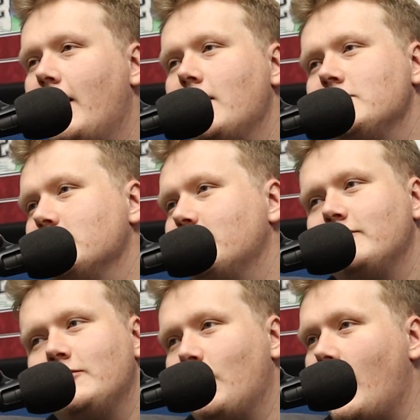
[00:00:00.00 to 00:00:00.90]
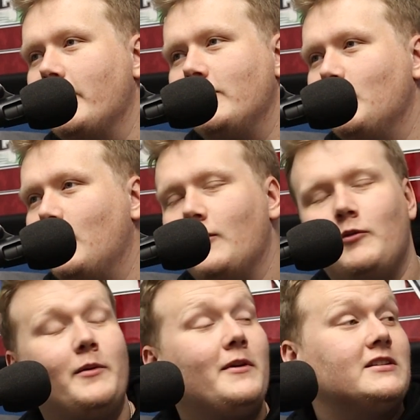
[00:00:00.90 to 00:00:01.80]
then I'll just cry some more.
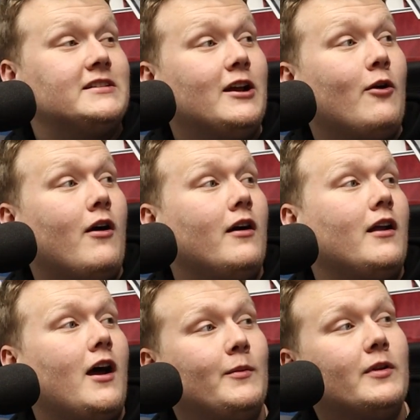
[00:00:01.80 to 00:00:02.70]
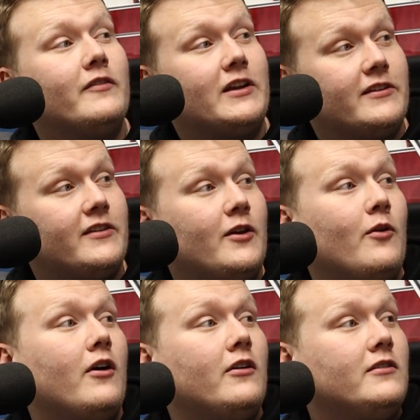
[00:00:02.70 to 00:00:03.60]
What about Saquon? I would love to get
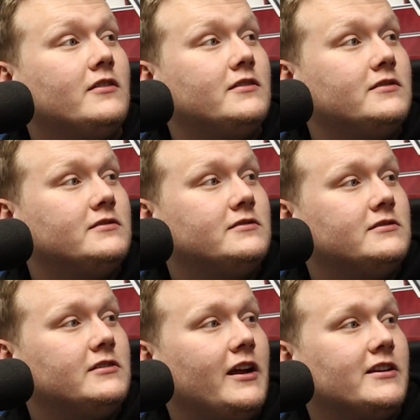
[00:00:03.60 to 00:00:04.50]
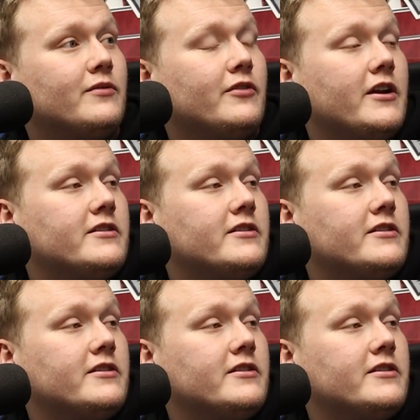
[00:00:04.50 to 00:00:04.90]
Saquon. He's a free agent.